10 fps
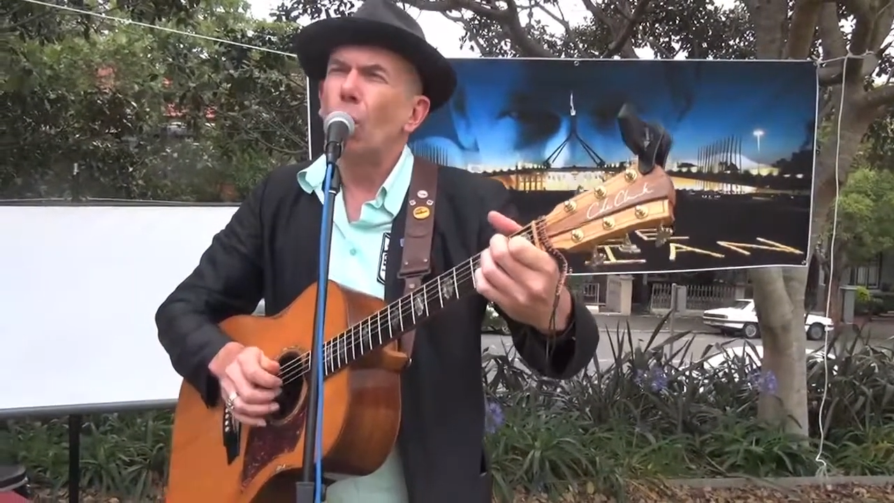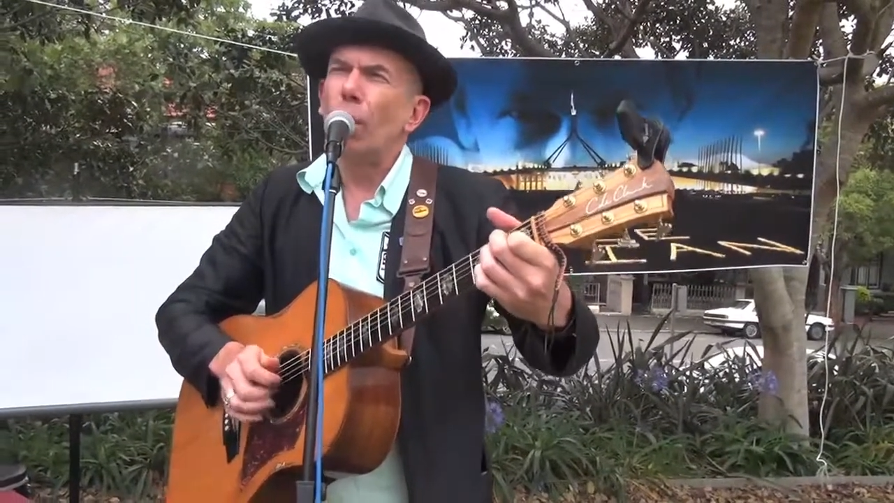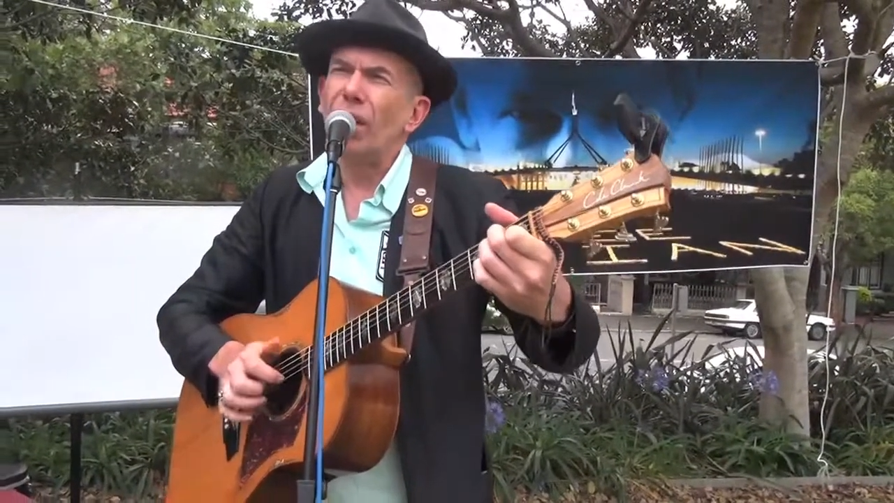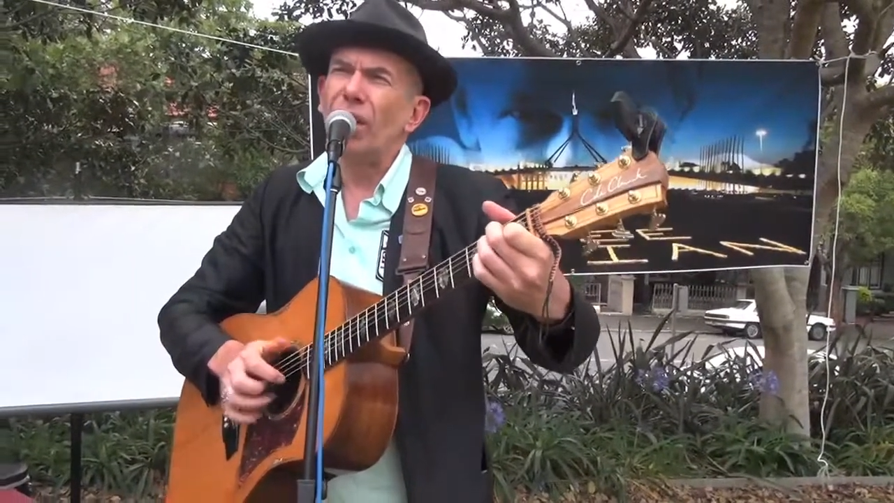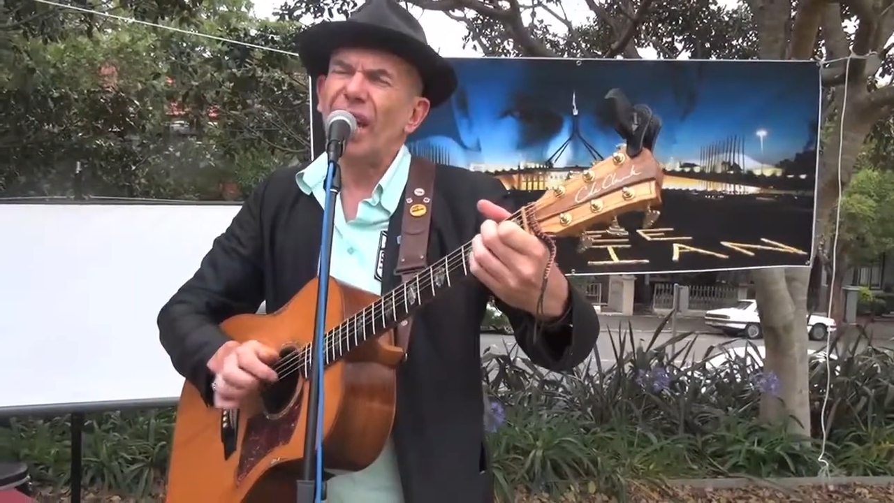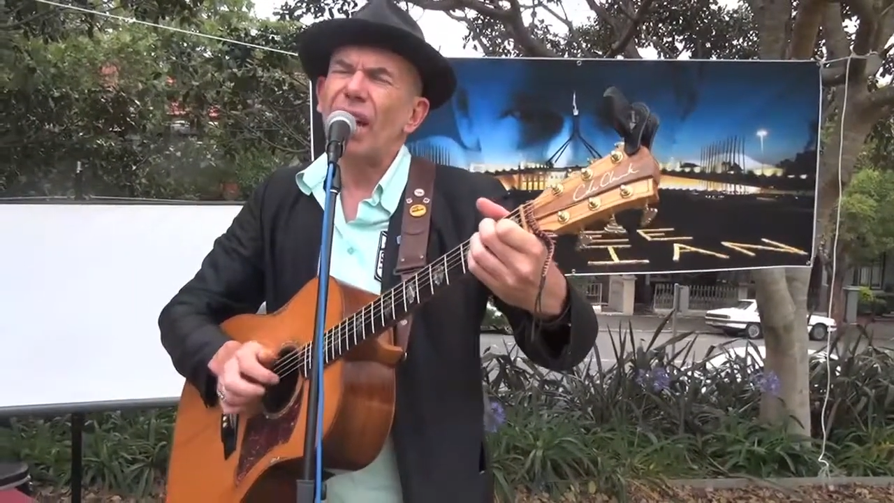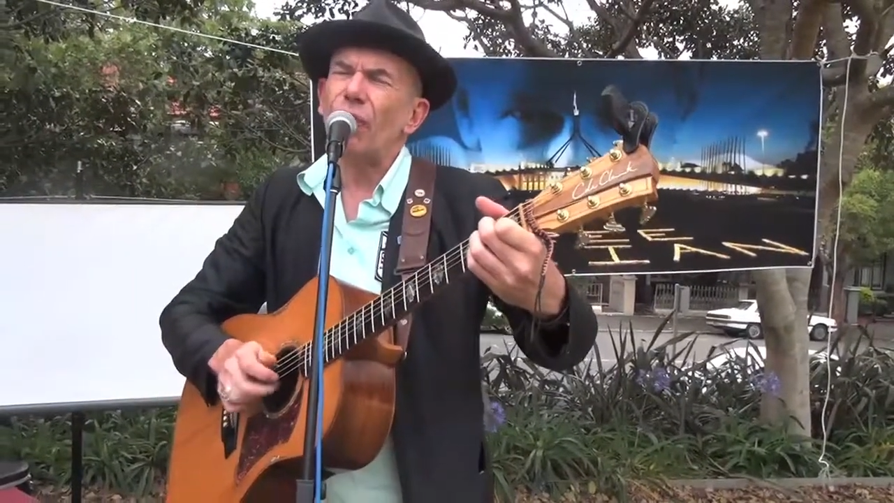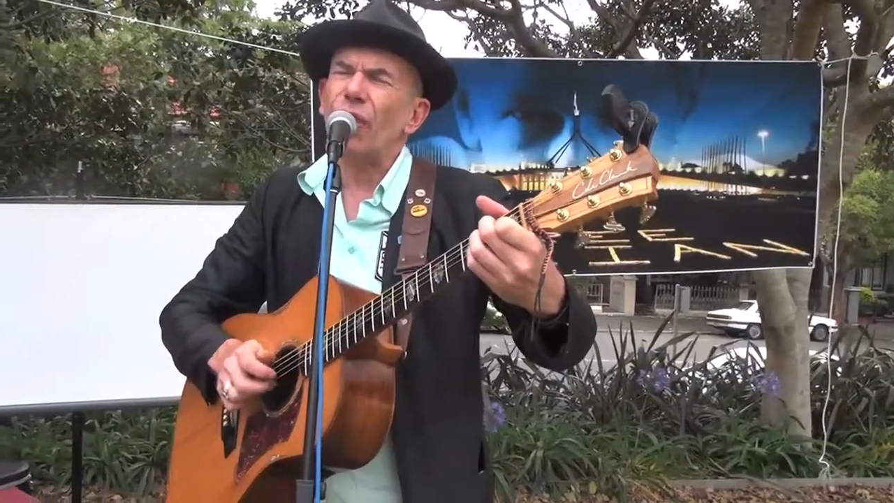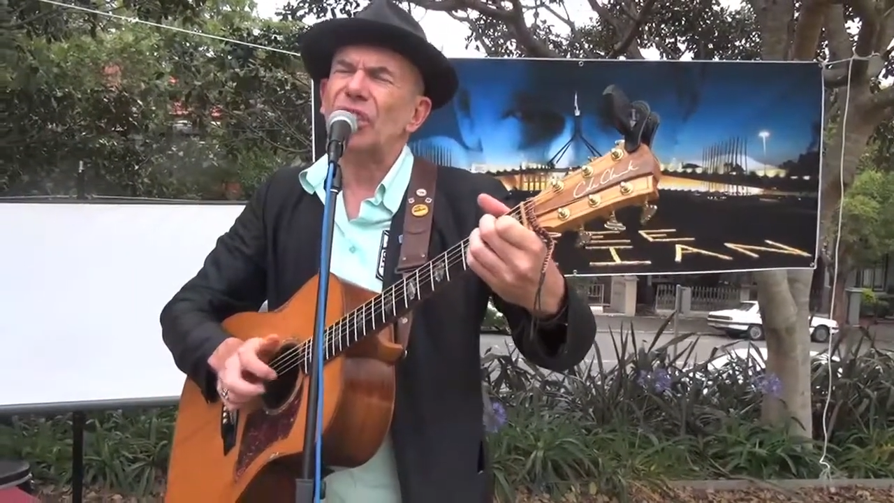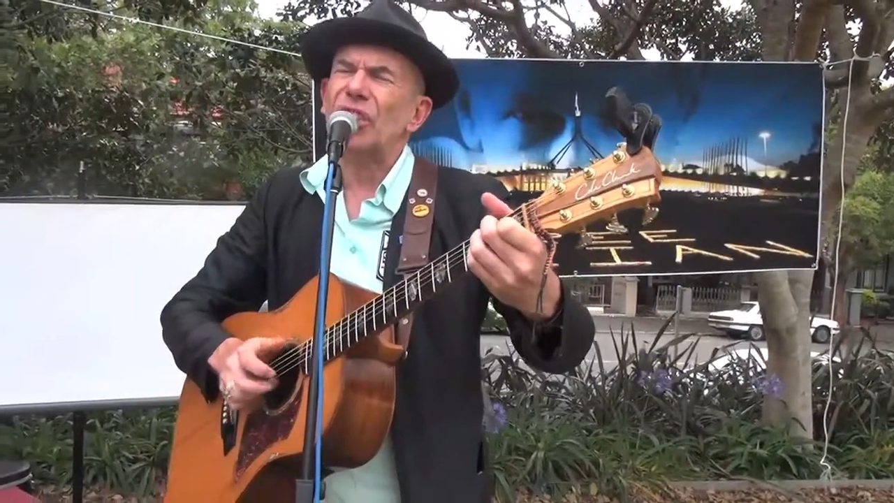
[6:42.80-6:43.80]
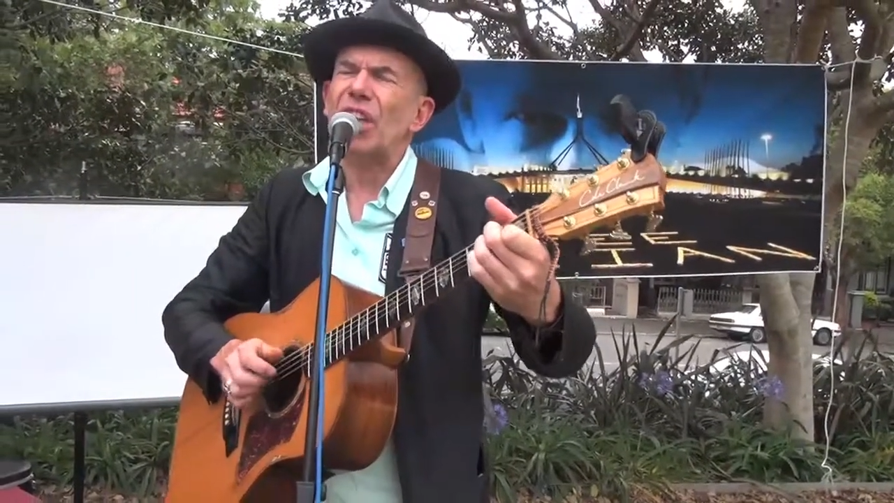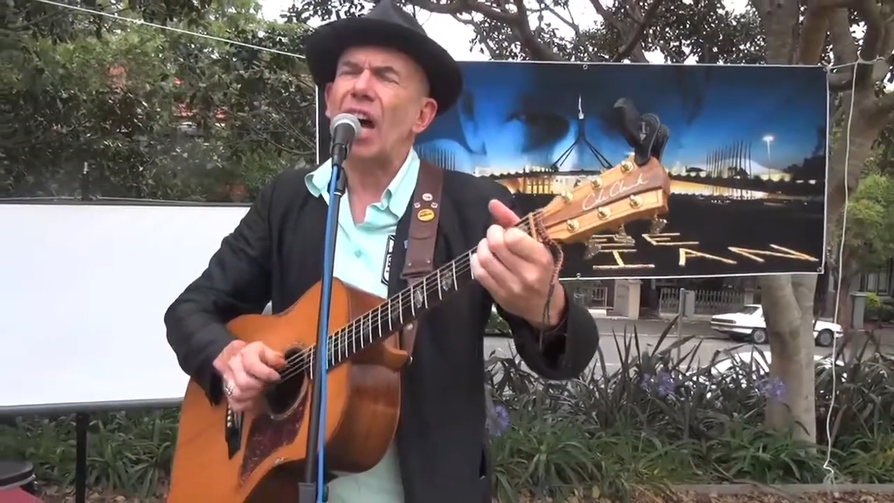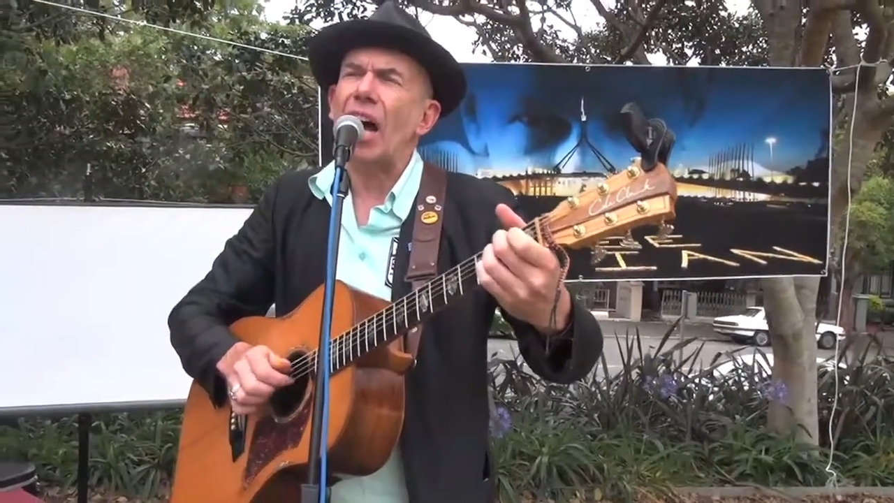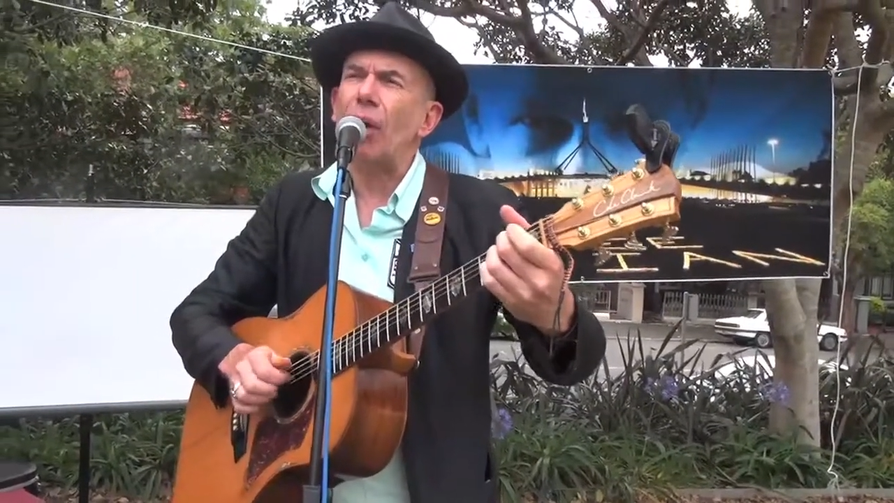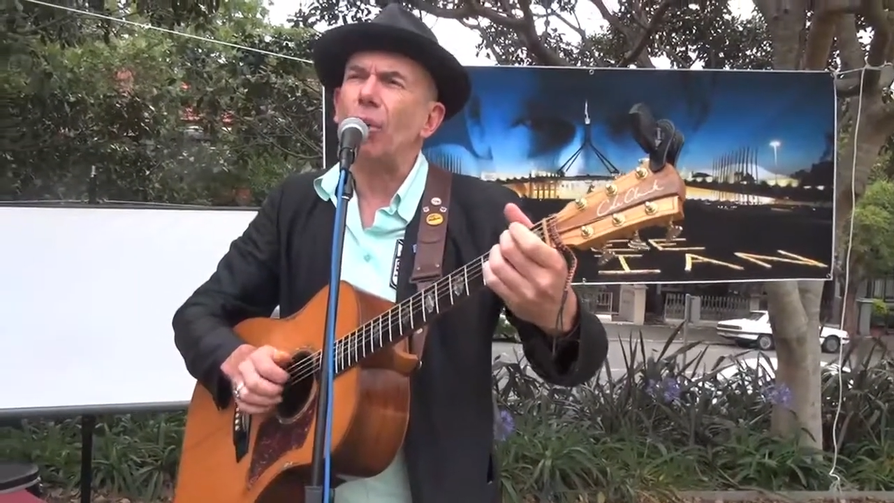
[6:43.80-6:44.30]
With every
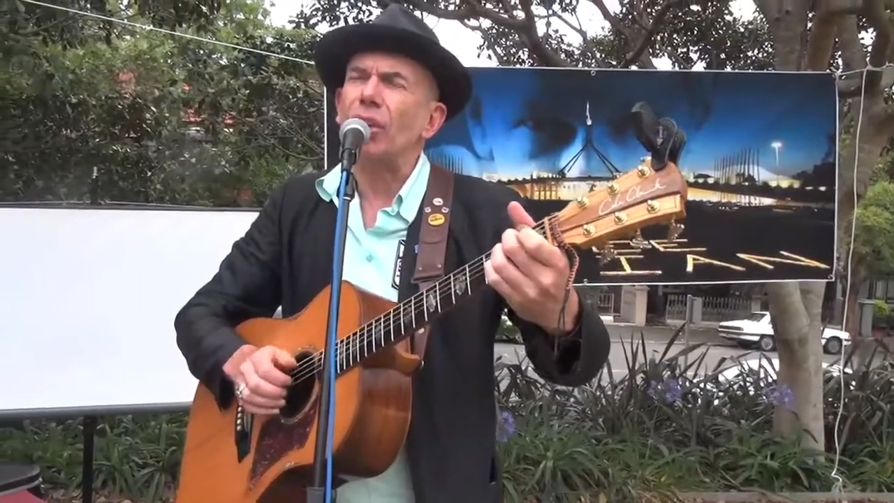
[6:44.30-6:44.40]
star